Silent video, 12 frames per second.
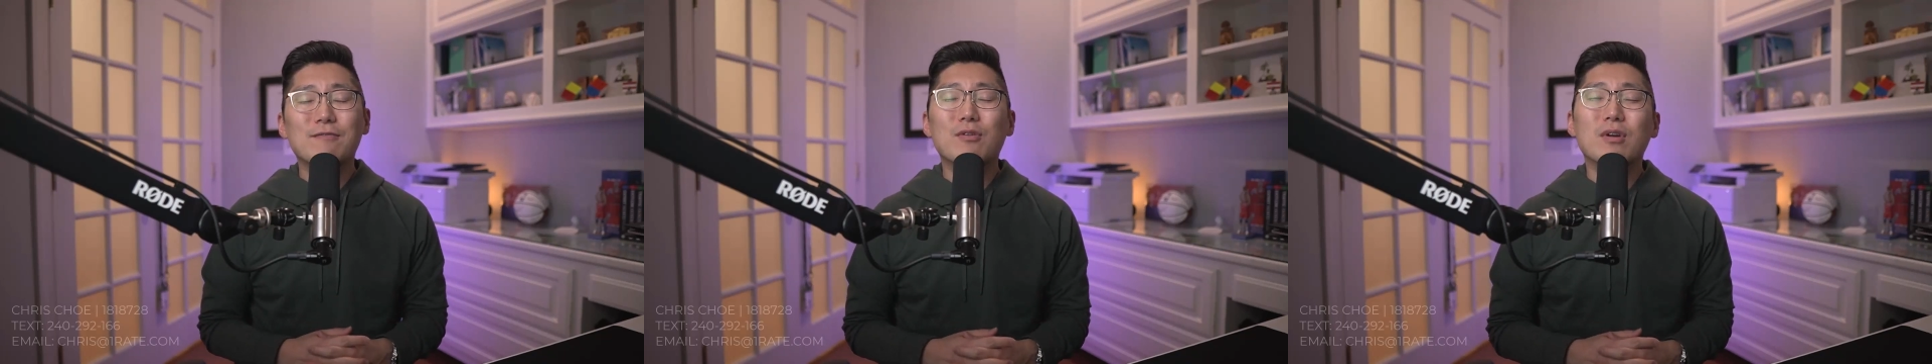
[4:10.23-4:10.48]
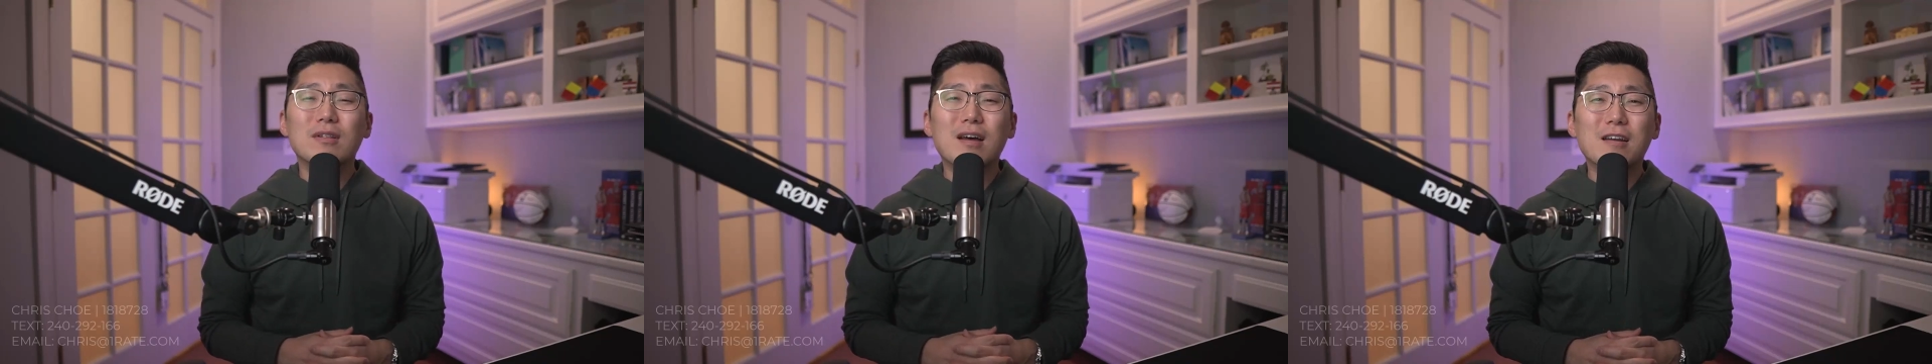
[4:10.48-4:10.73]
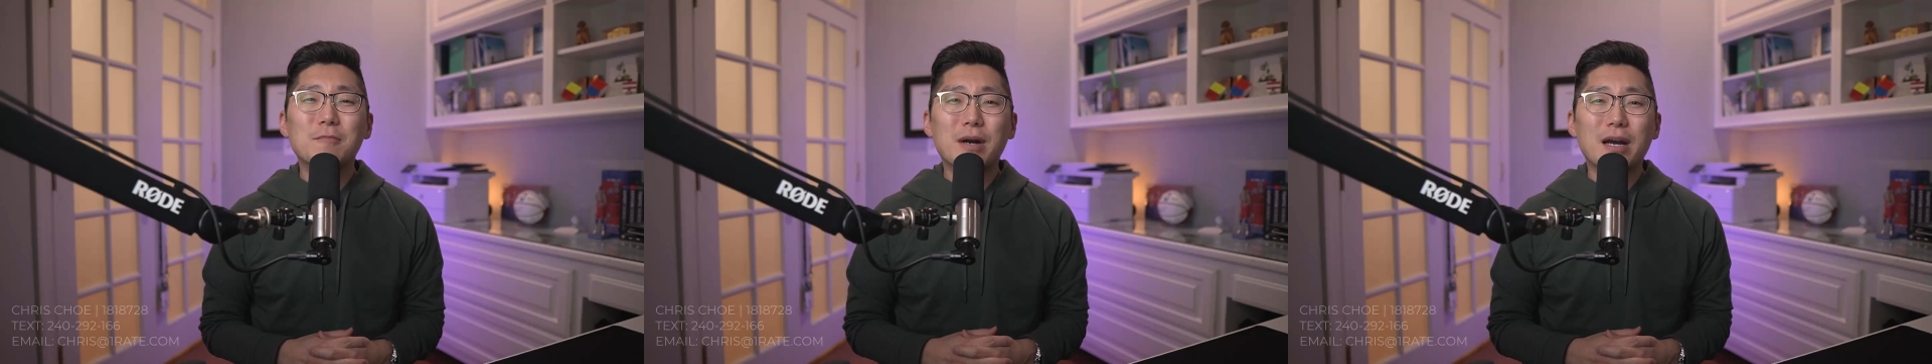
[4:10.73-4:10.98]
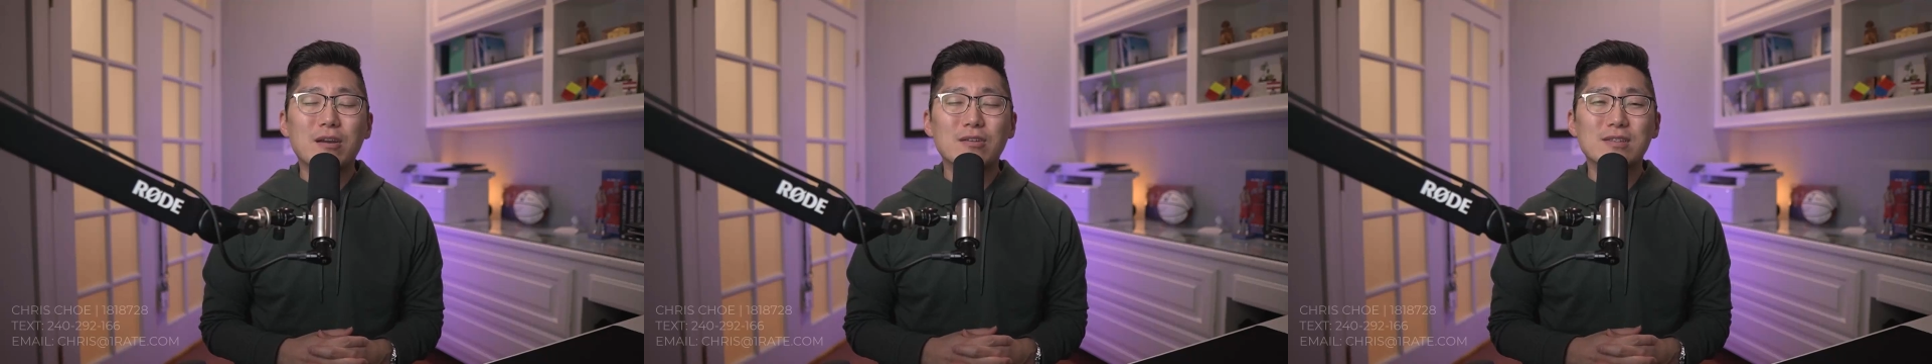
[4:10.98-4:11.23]
for a lot of
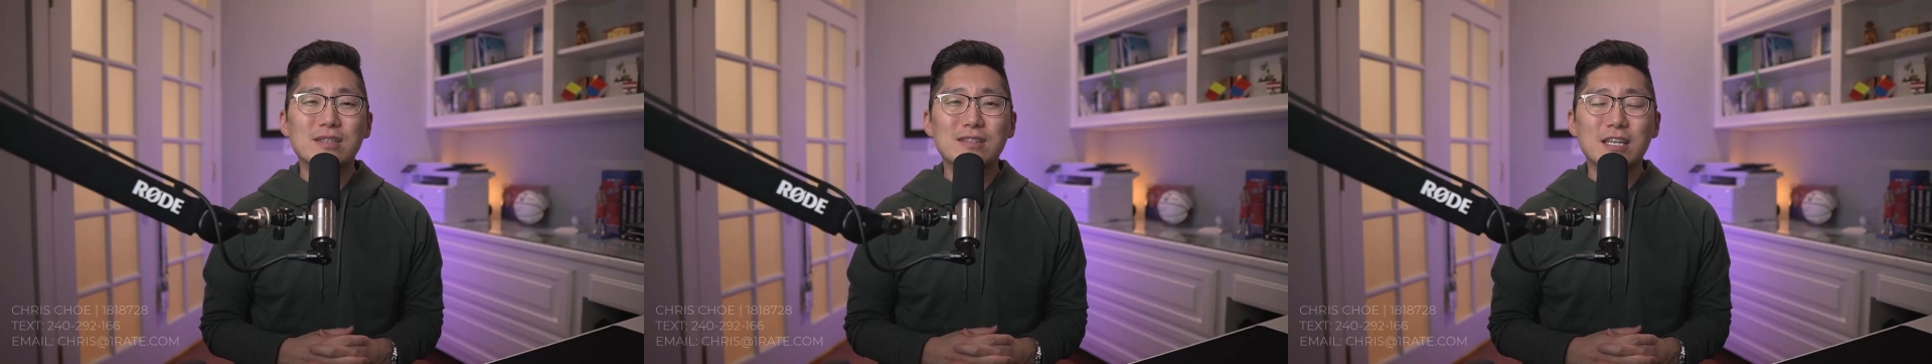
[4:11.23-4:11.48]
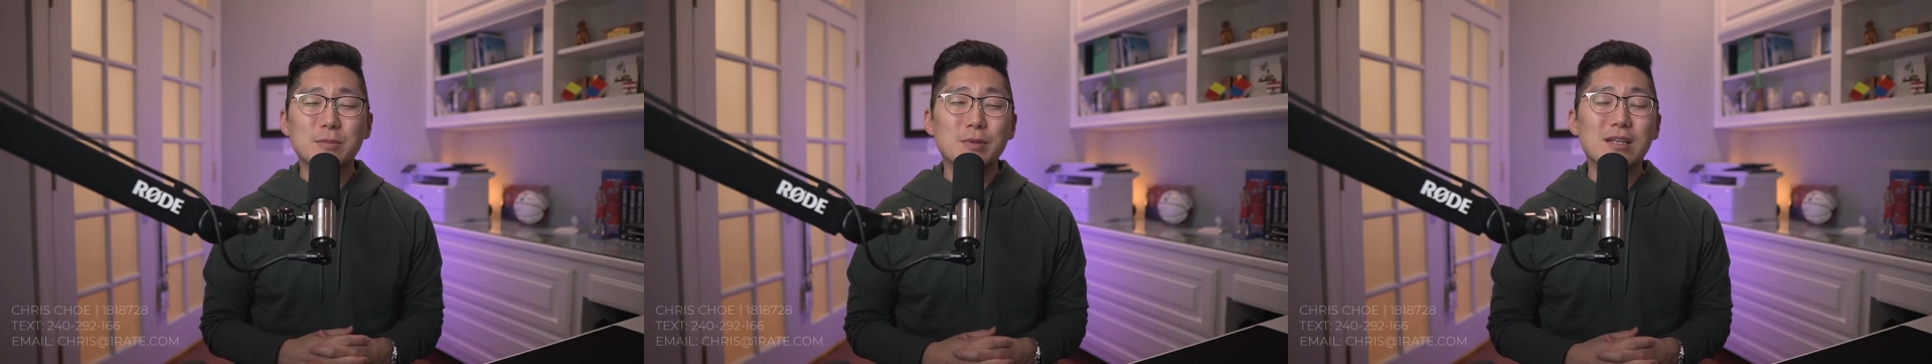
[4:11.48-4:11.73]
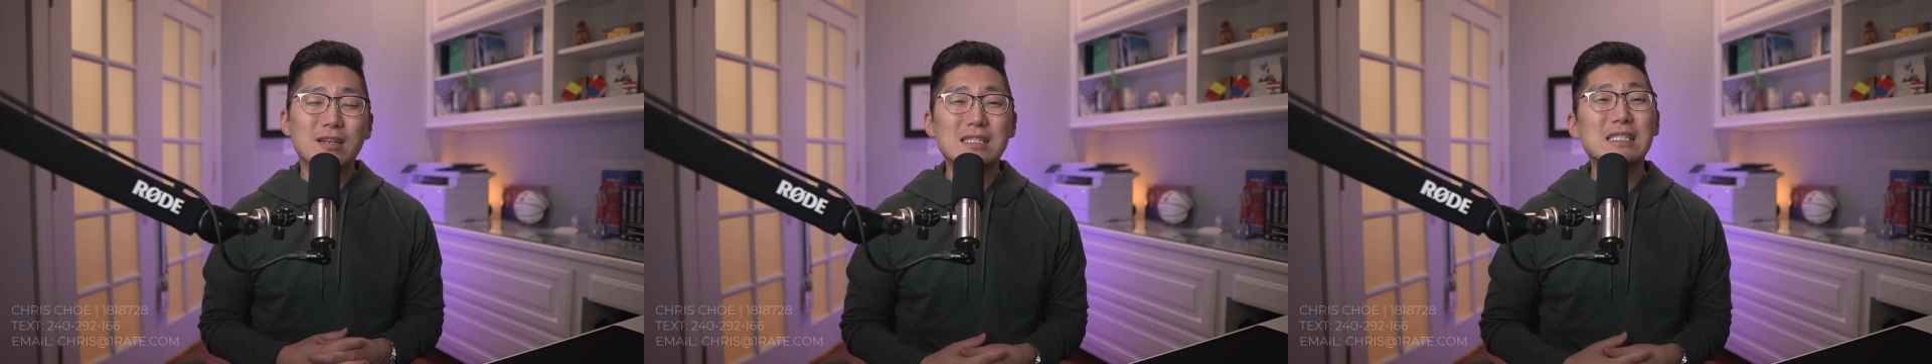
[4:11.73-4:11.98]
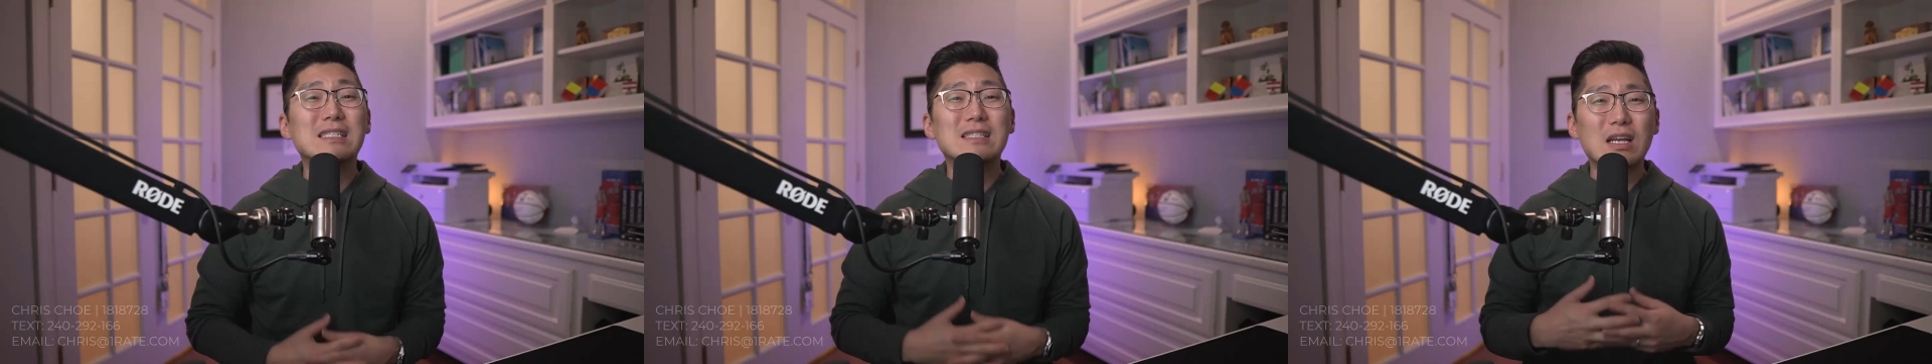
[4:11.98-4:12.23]
buyers these days, because
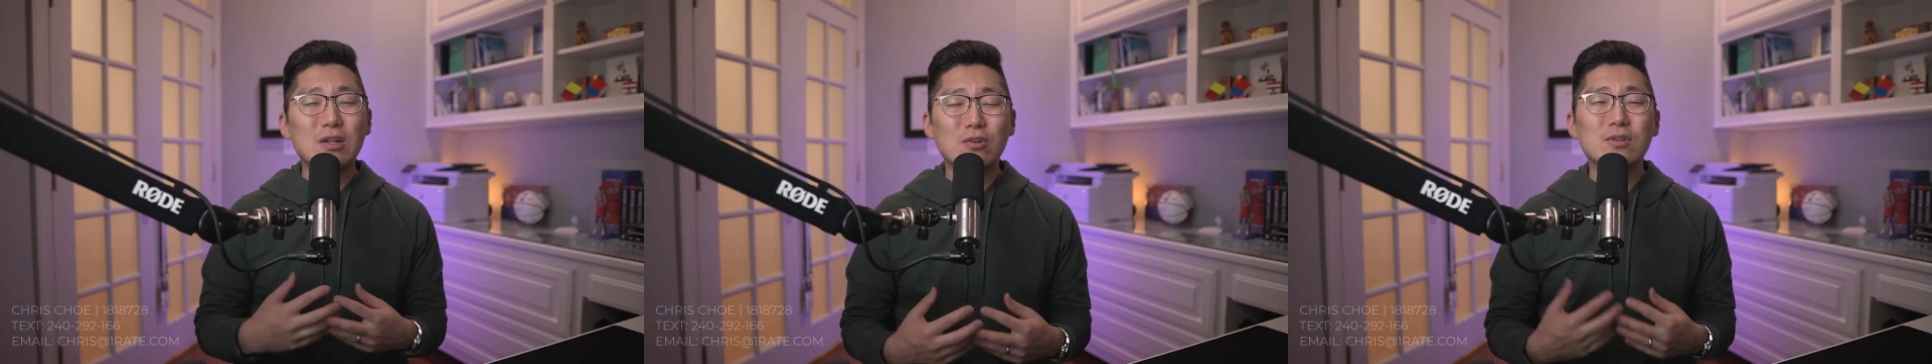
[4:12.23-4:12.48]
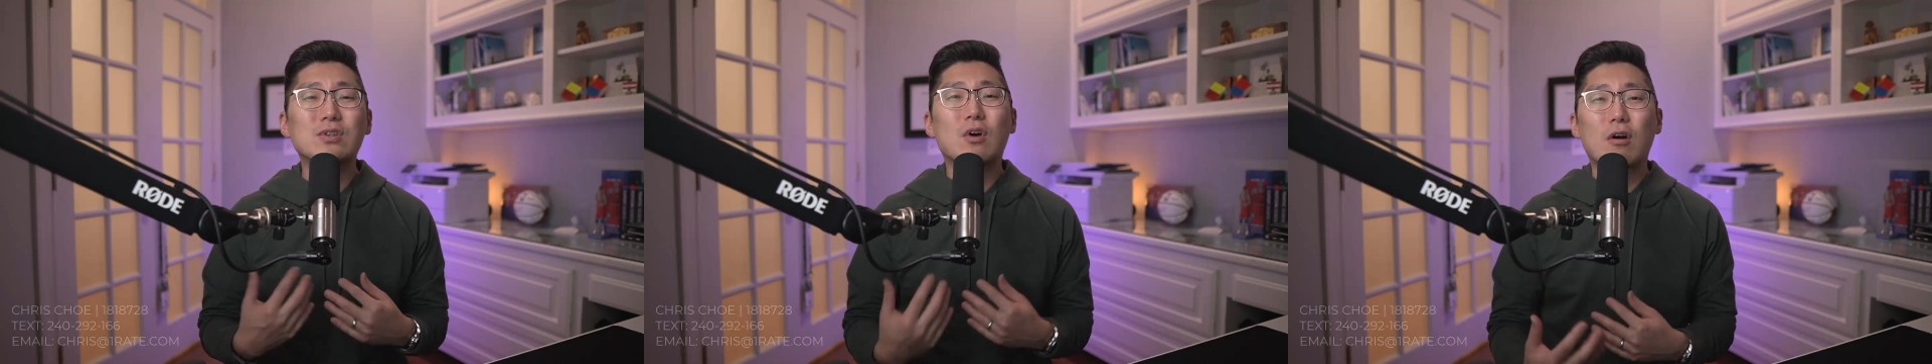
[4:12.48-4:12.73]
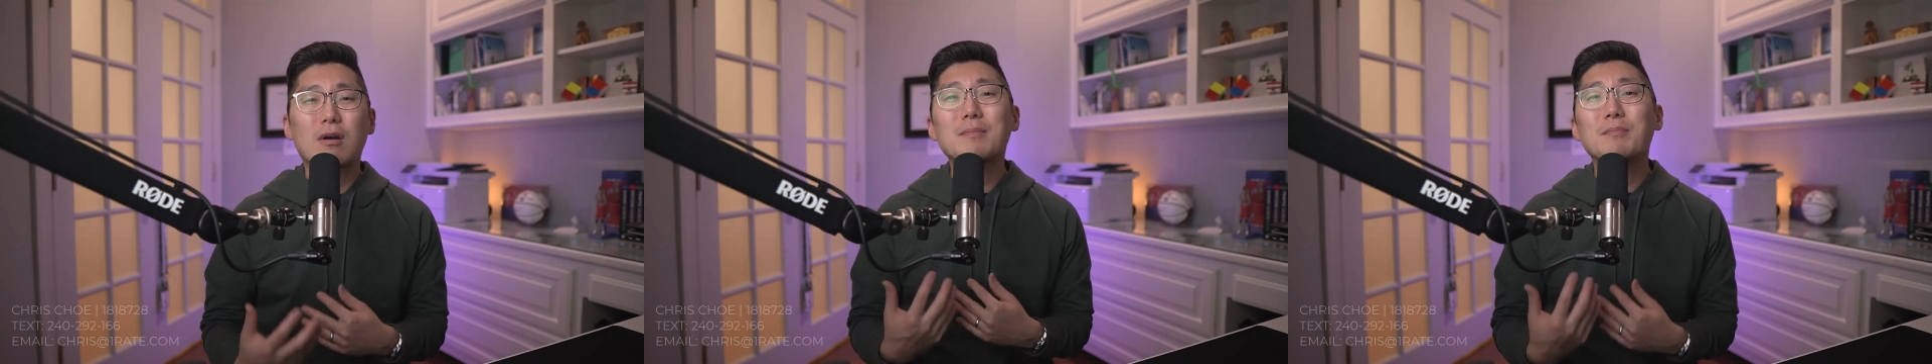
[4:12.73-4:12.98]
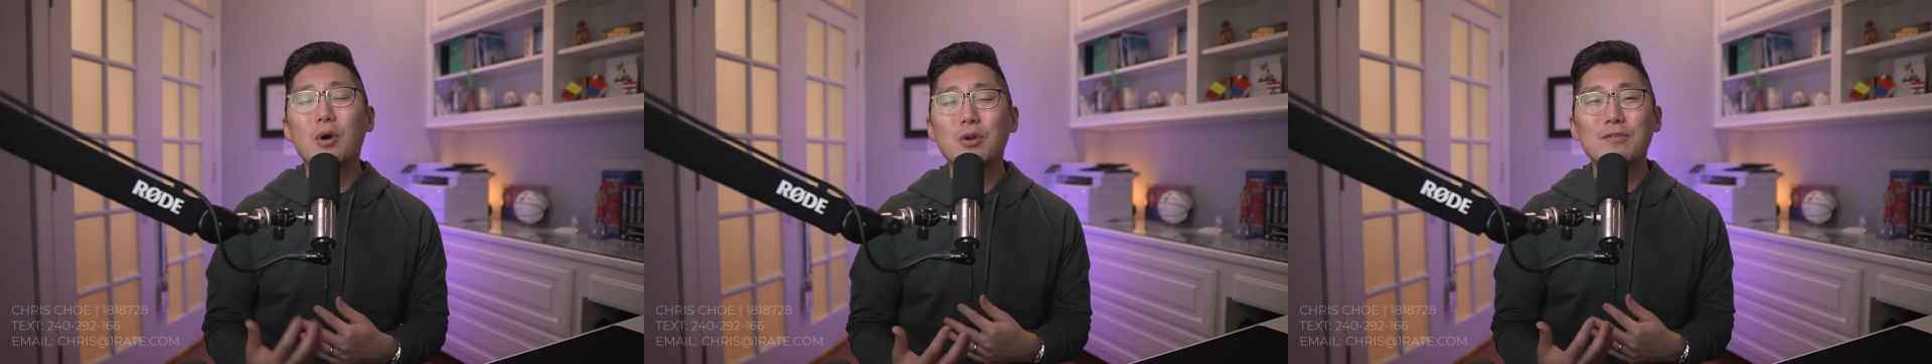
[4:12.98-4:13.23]
the sellers are
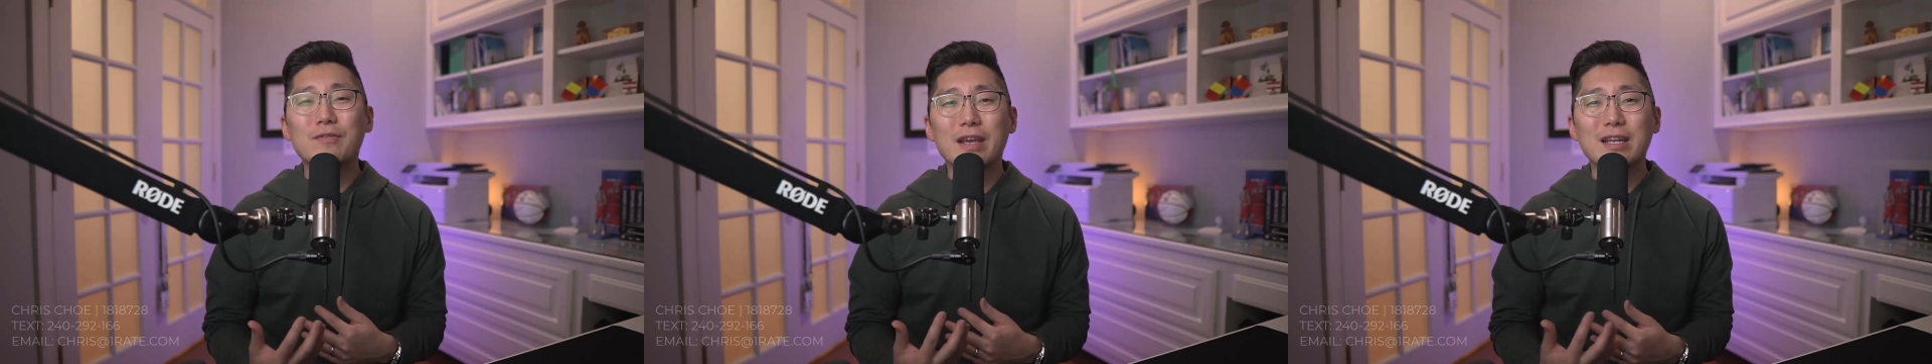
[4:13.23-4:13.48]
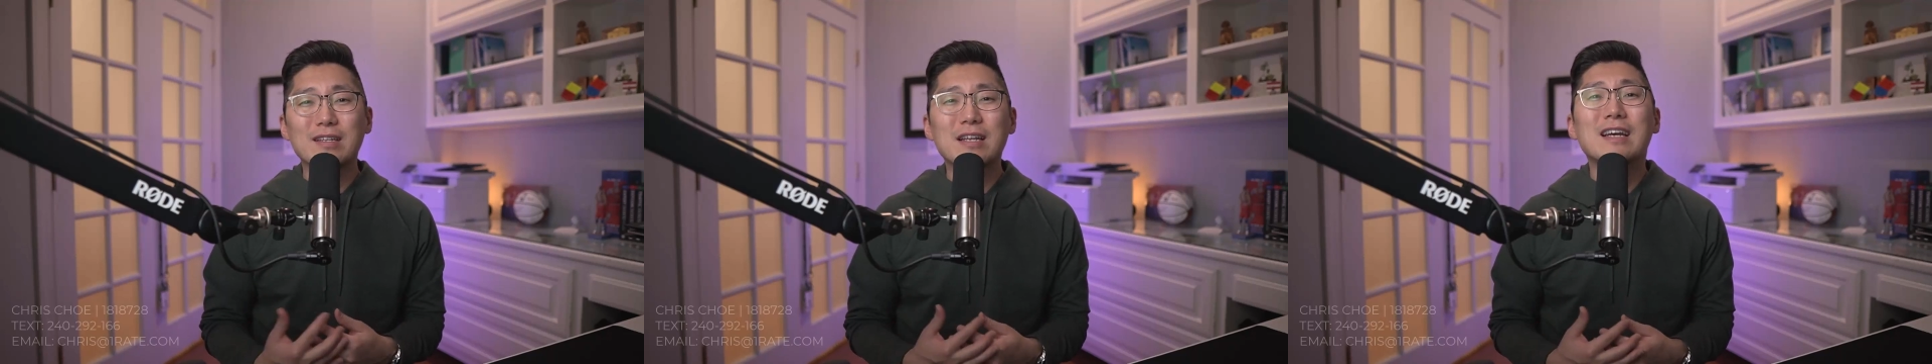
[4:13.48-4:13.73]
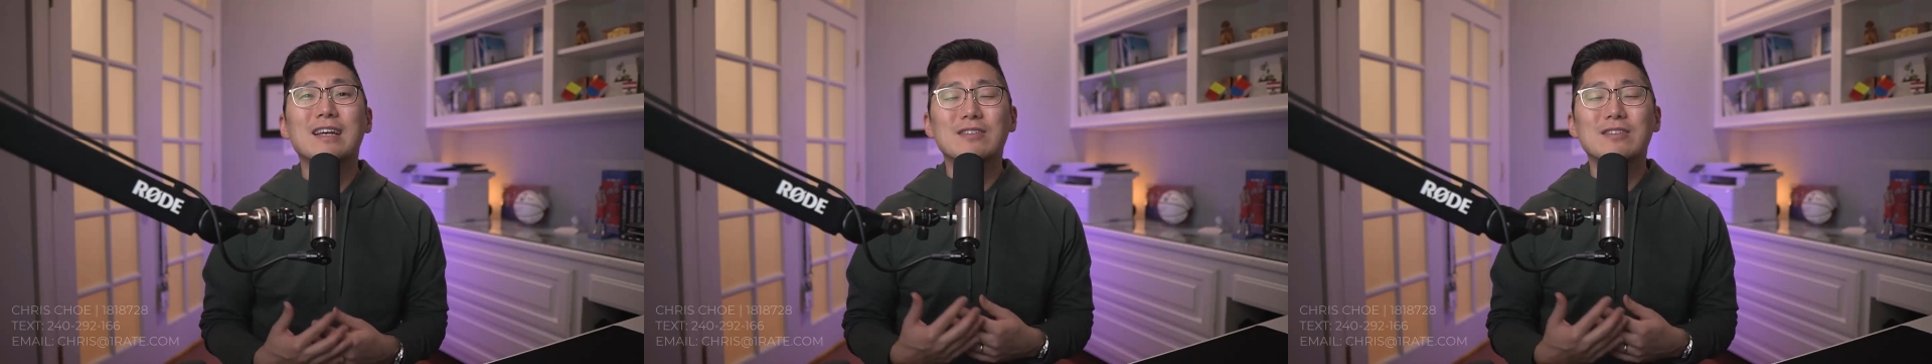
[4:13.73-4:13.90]
motivated